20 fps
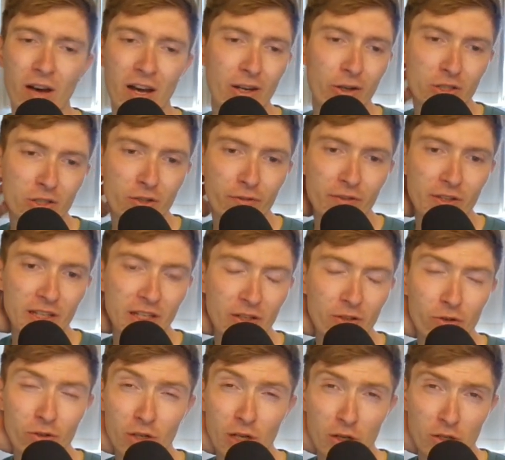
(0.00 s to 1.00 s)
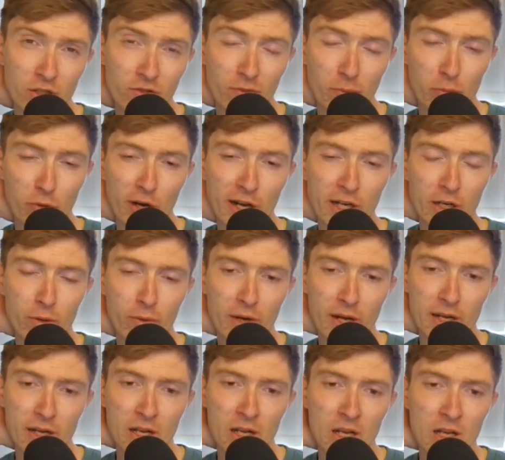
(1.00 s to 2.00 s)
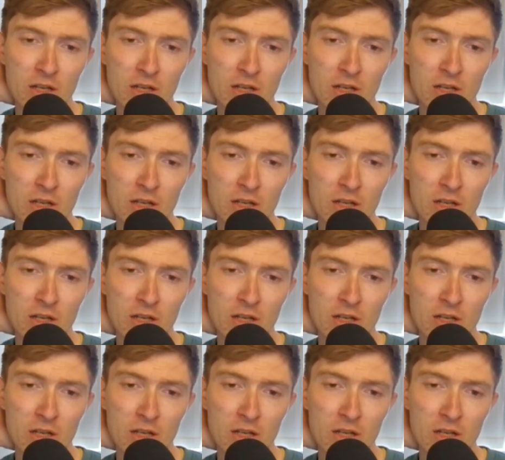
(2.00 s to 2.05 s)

I also think it could go to the breakaway,